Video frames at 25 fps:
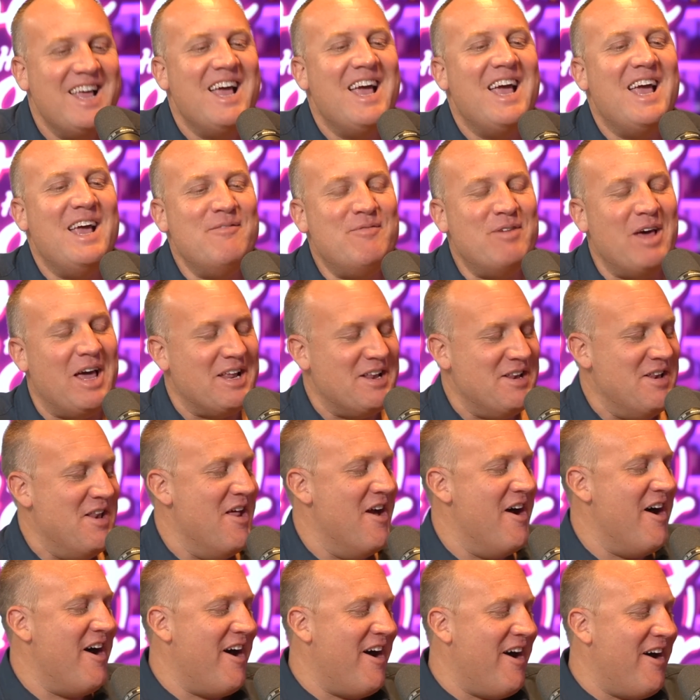He'd be like,
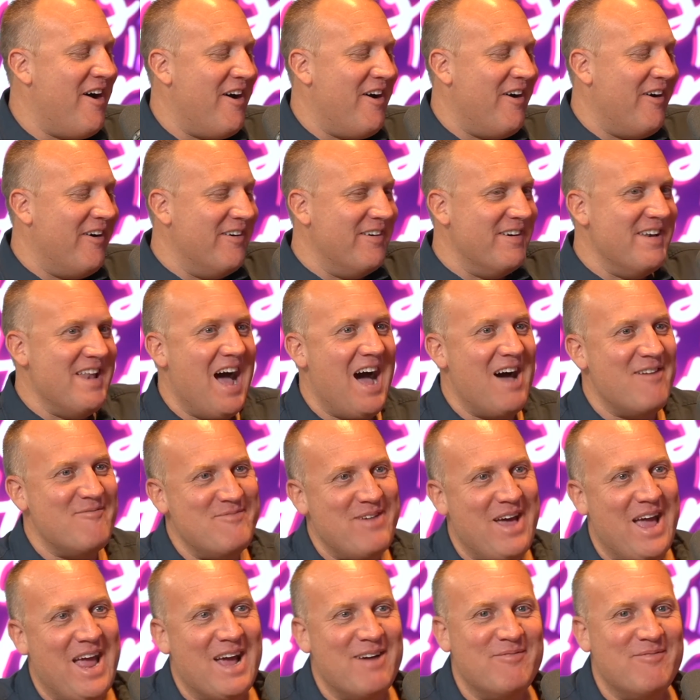no, not me.